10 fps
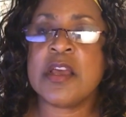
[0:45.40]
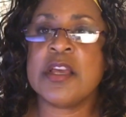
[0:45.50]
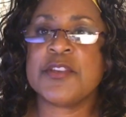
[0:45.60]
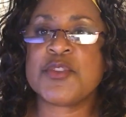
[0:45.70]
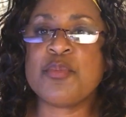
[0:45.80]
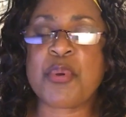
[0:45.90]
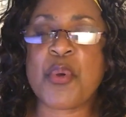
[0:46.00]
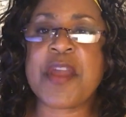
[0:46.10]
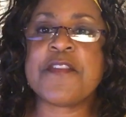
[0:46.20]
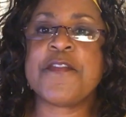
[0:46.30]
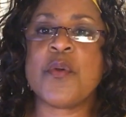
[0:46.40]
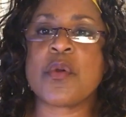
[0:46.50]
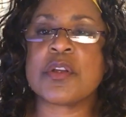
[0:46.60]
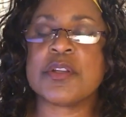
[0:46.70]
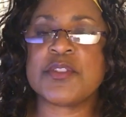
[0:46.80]
to pray
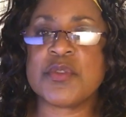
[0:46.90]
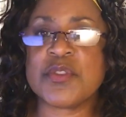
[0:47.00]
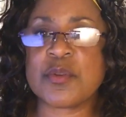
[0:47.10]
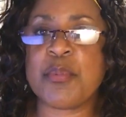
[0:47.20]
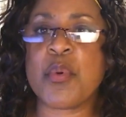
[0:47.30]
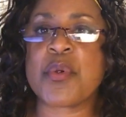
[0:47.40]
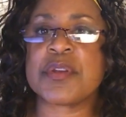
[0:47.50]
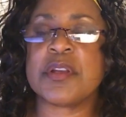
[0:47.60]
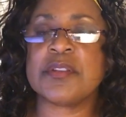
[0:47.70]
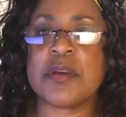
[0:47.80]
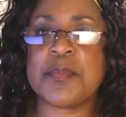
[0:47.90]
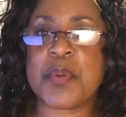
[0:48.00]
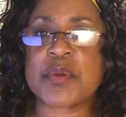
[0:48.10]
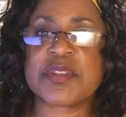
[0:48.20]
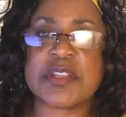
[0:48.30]
for, to support the
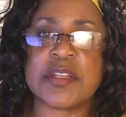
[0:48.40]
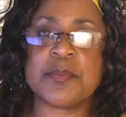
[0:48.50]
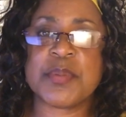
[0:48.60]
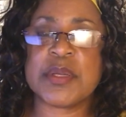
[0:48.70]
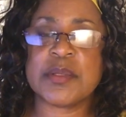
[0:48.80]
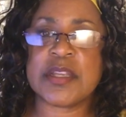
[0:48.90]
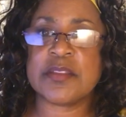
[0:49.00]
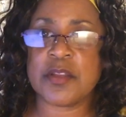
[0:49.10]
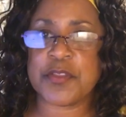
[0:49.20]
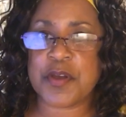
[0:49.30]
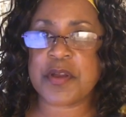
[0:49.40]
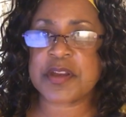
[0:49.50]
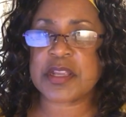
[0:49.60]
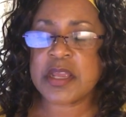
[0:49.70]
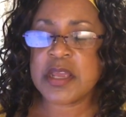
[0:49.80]
person in
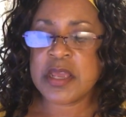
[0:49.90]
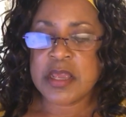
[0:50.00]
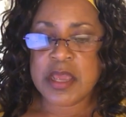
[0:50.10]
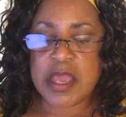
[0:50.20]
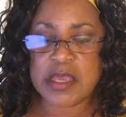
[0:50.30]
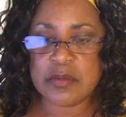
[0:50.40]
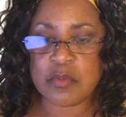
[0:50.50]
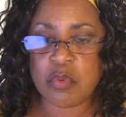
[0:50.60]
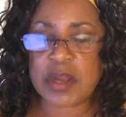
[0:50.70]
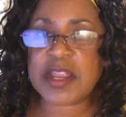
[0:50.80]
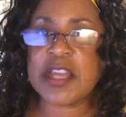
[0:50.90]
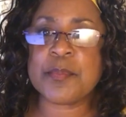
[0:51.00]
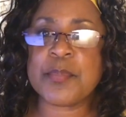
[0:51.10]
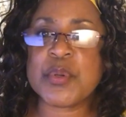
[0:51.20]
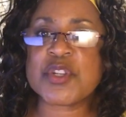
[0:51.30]
authority. And what kind
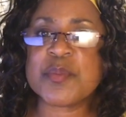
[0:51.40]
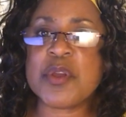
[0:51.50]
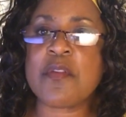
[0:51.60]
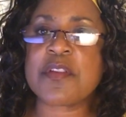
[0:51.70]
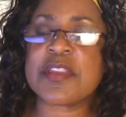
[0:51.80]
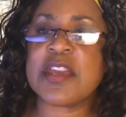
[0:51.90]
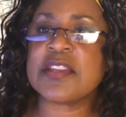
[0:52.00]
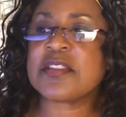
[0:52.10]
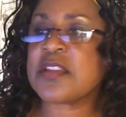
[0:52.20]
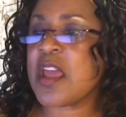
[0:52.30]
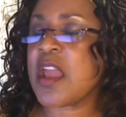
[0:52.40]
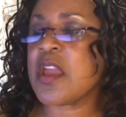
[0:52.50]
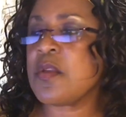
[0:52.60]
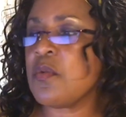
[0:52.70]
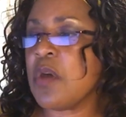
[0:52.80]
of pushed me over the edge
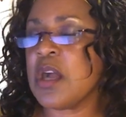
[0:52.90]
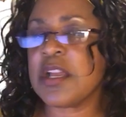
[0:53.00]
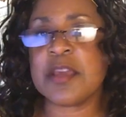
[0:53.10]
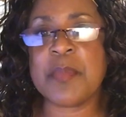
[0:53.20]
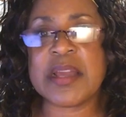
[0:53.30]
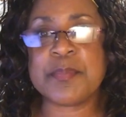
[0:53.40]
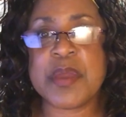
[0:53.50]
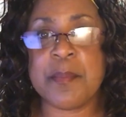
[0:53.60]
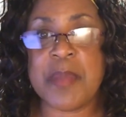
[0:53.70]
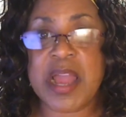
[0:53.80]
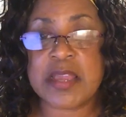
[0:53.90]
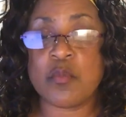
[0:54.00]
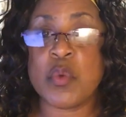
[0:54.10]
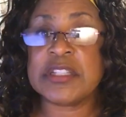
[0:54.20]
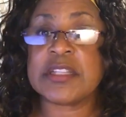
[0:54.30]
today, in my
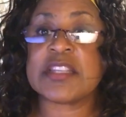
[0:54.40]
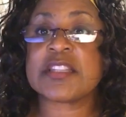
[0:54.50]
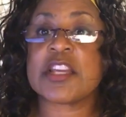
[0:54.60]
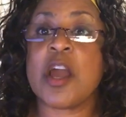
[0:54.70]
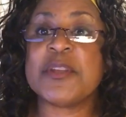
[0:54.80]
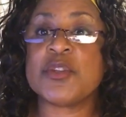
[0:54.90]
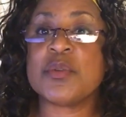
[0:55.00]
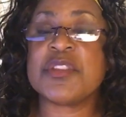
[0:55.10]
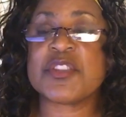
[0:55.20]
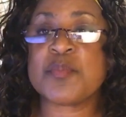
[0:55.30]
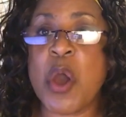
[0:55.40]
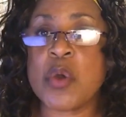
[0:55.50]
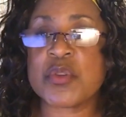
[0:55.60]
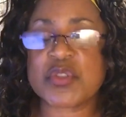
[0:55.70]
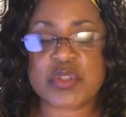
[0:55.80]
willingness to come and do this
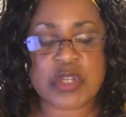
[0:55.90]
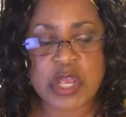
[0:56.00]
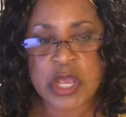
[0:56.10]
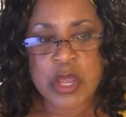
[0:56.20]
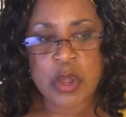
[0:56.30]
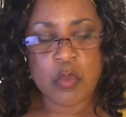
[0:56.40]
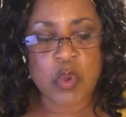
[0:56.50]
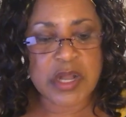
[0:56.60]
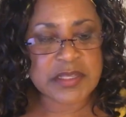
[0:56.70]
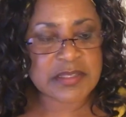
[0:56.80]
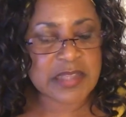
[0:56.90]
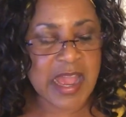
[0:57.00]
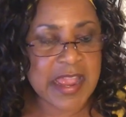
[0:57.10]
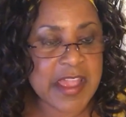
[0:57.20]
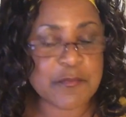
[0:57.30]
post, was
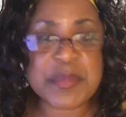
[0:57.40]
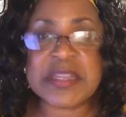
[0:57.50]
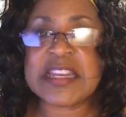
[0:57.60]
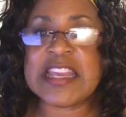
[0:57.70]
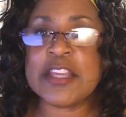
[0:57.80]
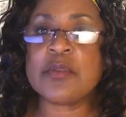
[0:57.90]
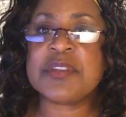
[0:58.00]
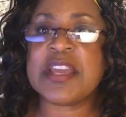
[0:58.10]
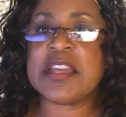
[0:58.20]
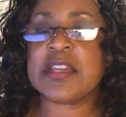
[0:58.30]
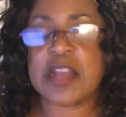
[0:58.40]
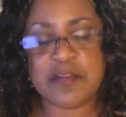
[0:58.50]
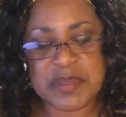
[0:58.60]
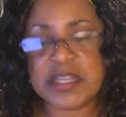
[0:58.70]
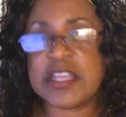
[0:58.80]
I have been inundated.
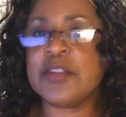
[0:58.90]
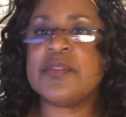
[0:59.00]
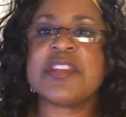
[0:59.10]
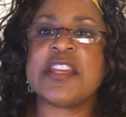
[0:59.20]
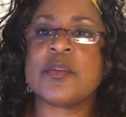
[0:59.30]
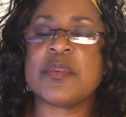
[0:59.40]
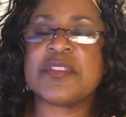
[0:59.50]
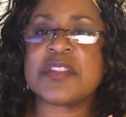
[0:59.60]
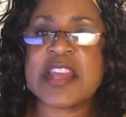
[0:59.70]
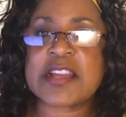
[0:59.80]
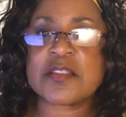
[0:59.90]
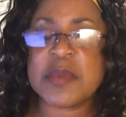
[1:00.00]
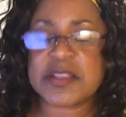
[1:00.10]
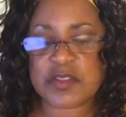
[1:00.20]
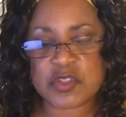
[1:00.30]
I've been inundated with text
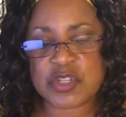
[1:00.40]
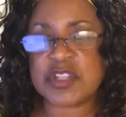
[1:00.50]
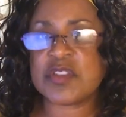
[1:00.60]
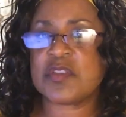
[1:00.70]
messages,